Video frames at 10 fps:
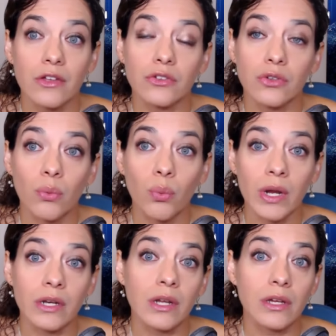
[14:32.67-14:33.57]
So
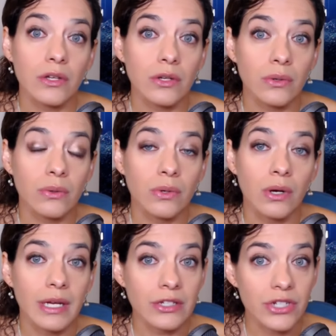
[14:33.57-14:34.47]
when you
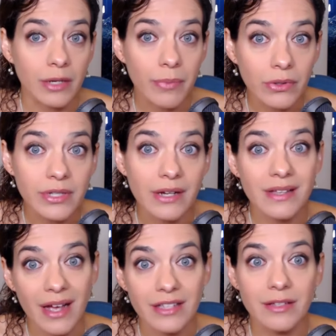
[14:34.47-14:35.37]
inject Botox,
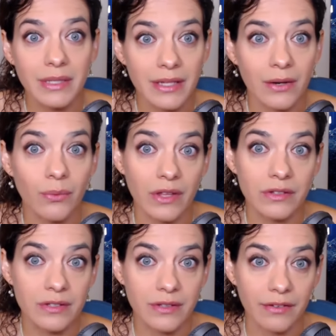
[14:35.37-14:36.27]
it has to be done with a
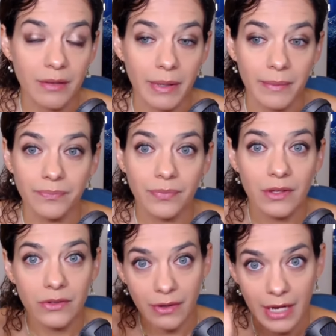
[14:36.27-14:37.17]
cystoscopy.
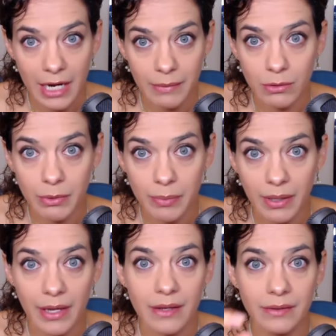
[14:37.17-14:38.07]
So a camera will be
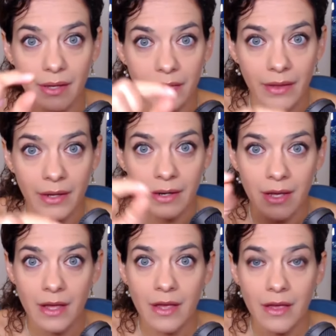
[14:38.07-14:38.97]
placed and then
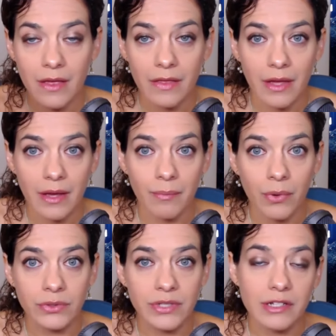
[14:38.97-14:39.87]
the
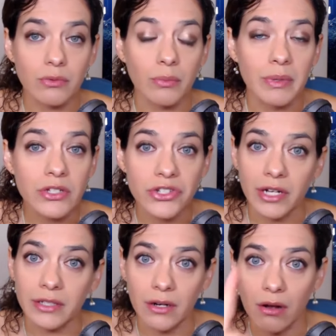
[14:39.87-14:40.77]
Botox will be
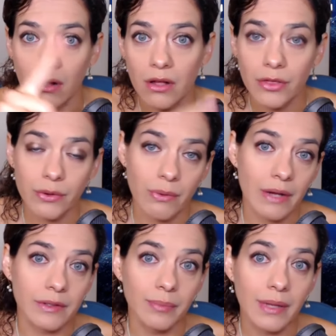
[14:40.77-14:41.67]
injected all
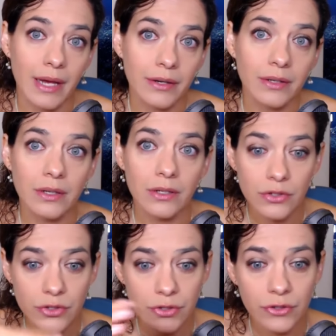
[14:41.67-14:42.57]
throughout the bladder
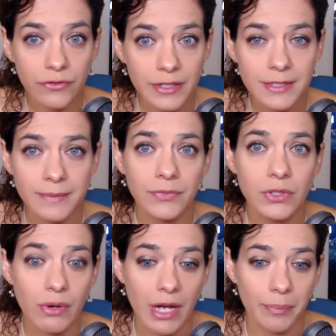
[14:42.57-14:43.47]
surface
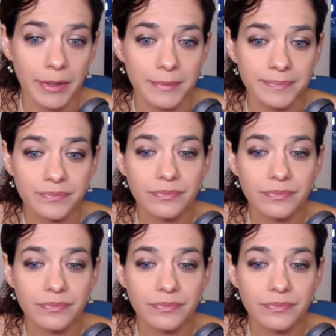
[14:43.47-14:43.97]
to help you.